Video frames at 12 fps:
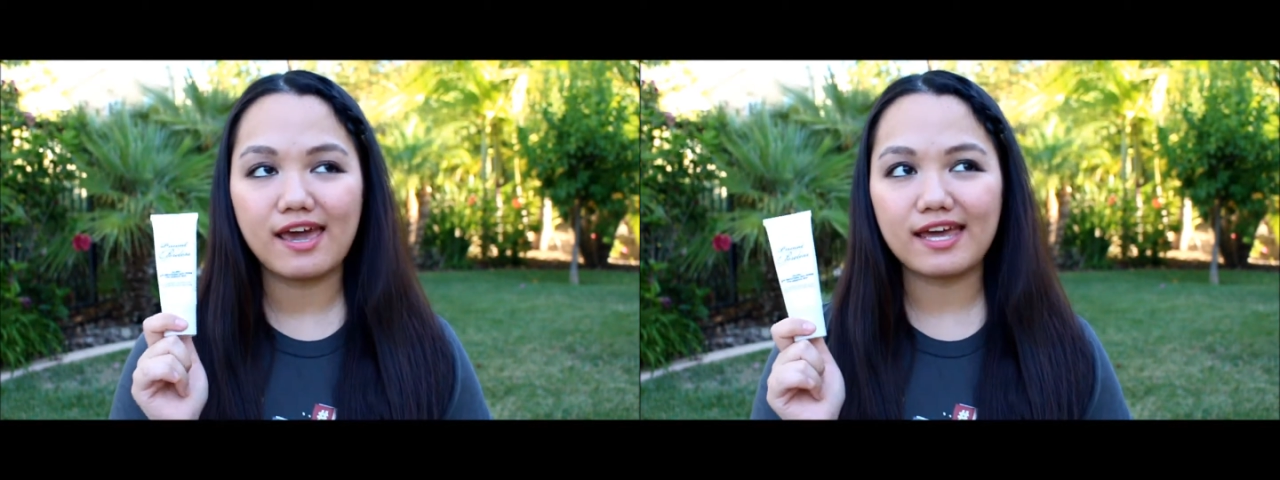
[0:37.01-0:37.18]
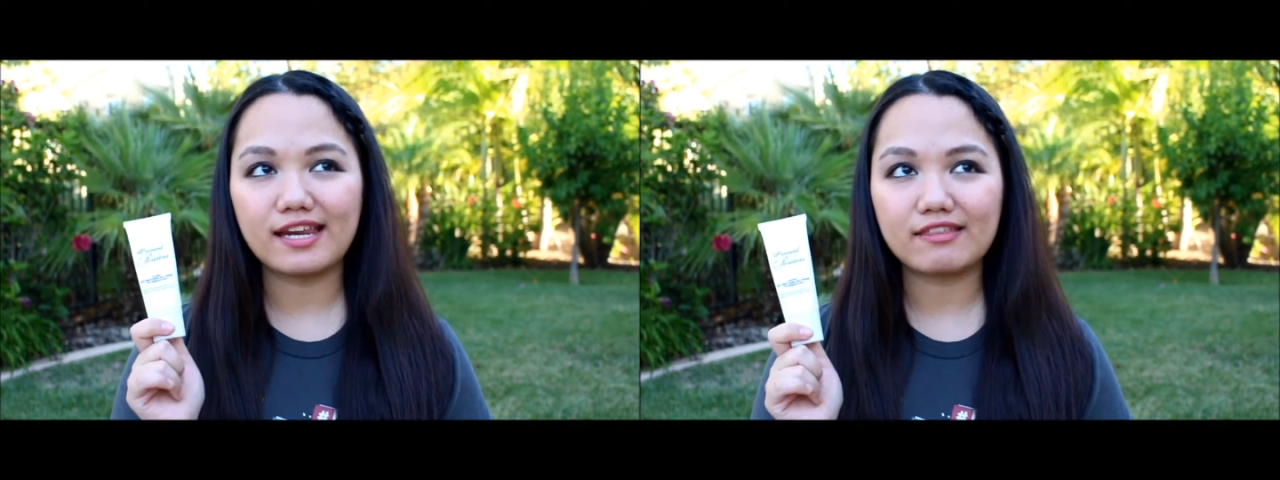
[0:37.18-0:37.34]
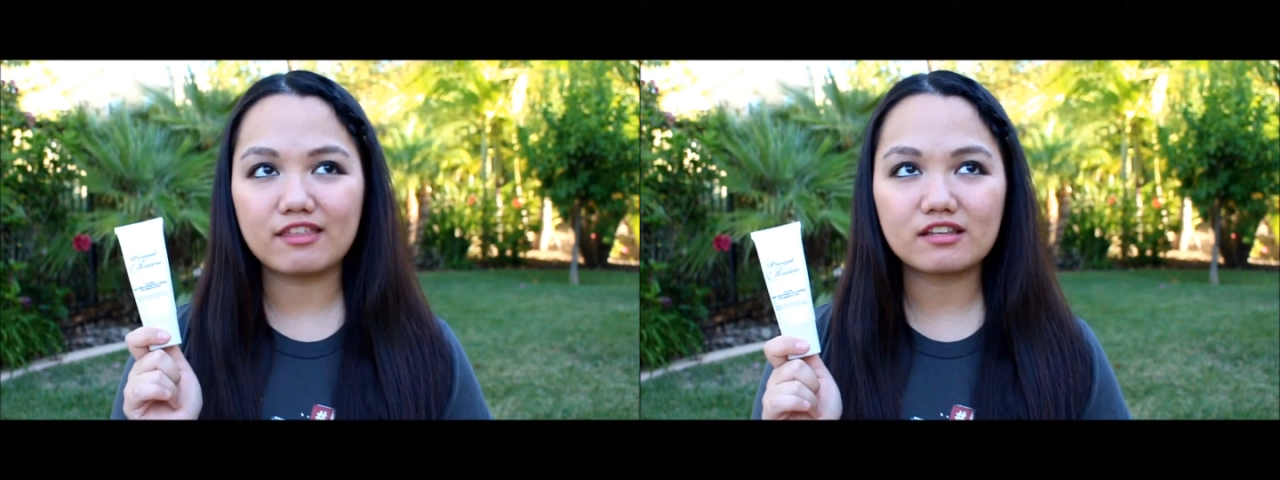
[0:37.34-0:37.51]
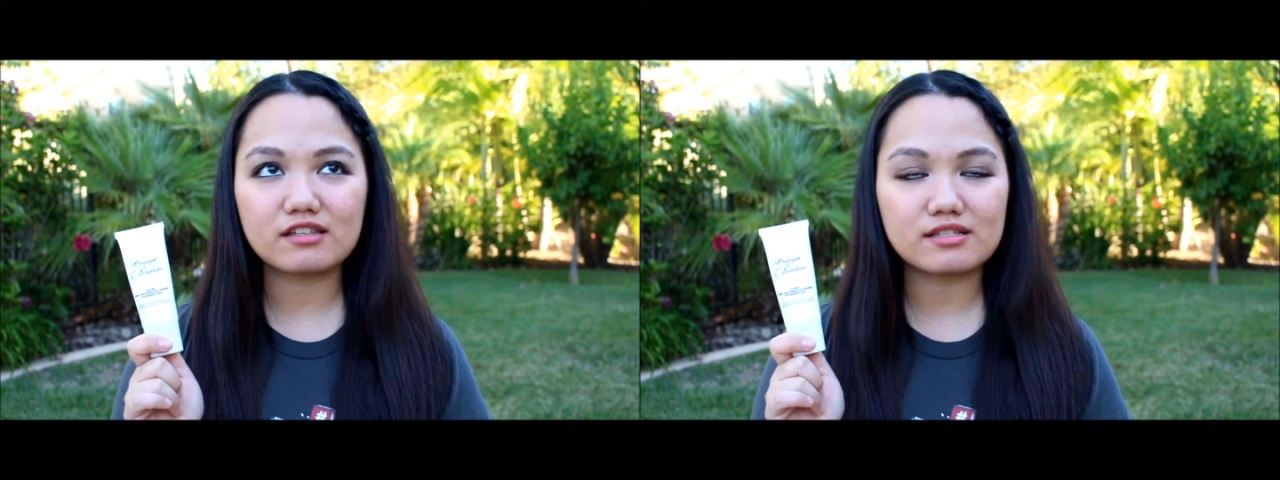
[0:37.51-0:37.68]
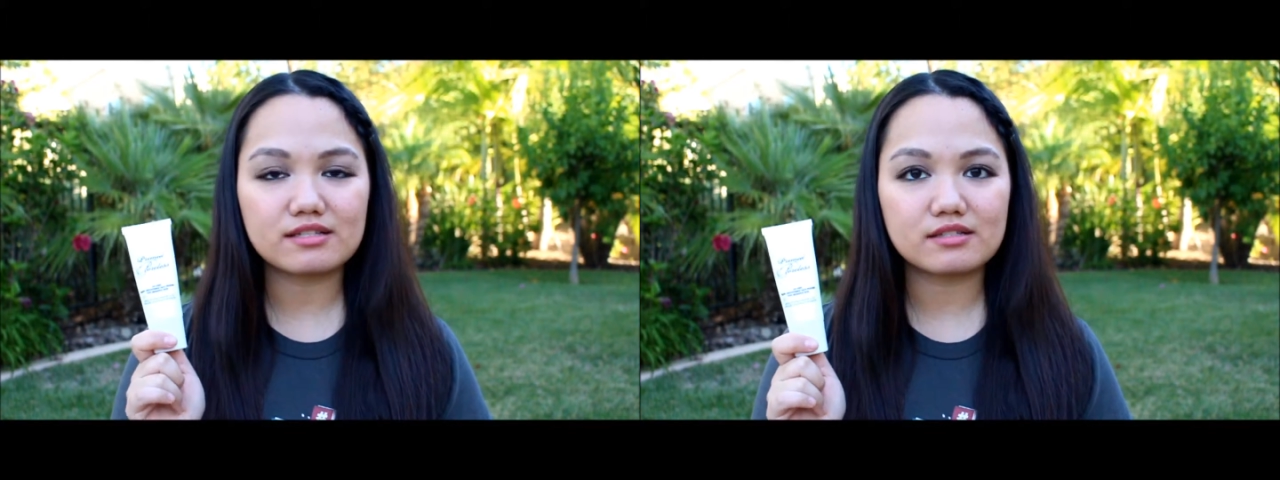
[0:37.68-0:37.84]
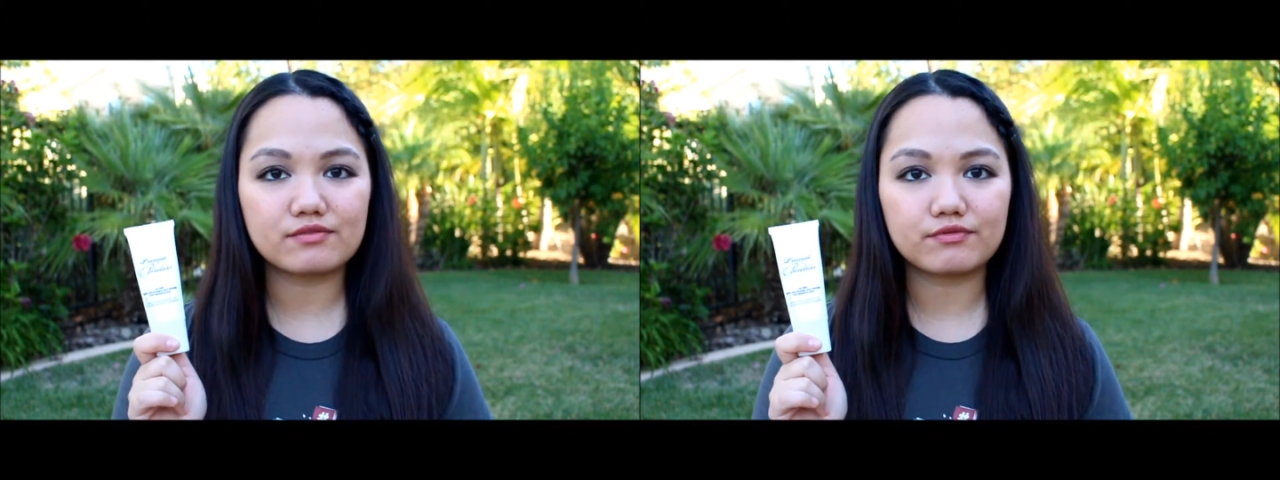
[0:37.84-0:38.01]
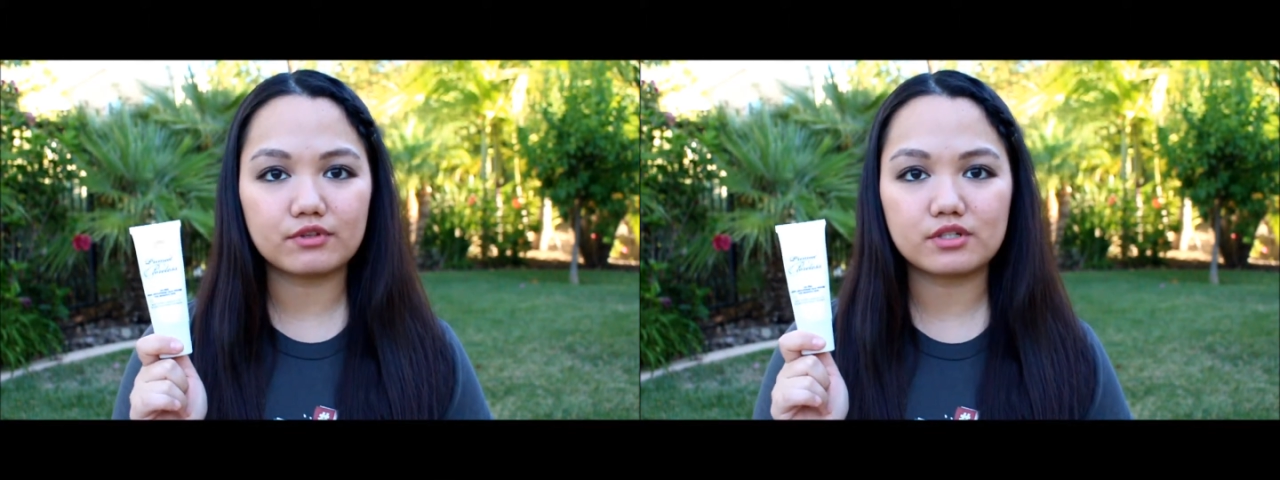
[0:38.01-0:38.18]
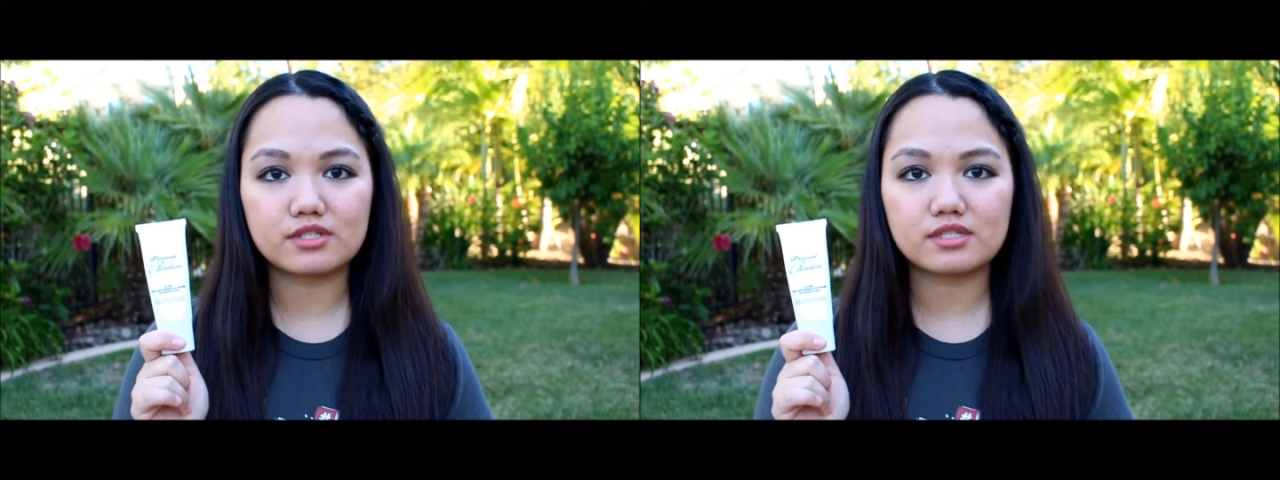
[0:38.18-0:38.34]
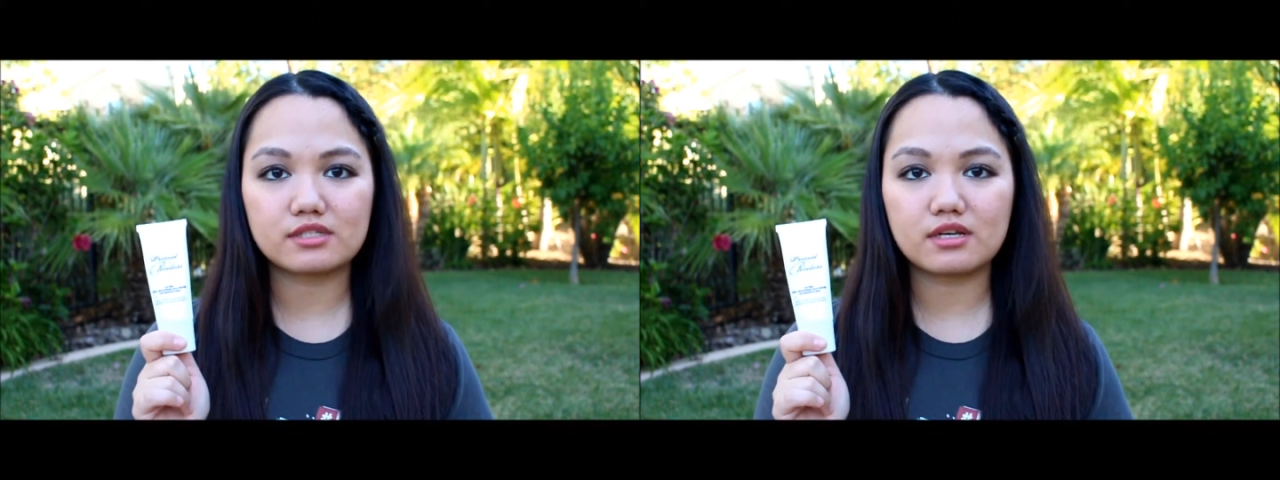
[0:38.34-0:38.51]
and I think this is the
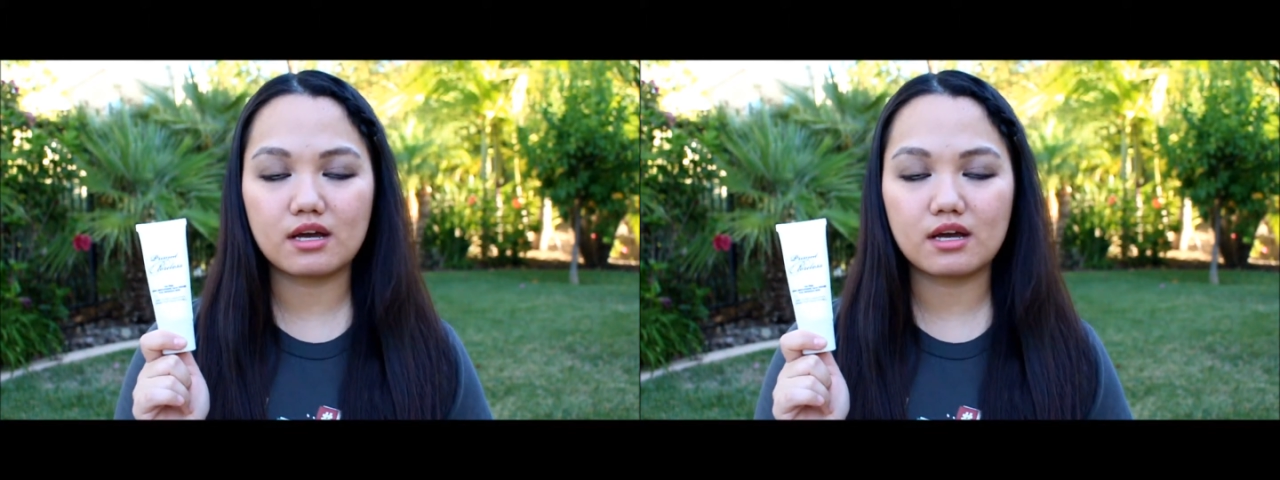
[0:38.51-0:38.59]
first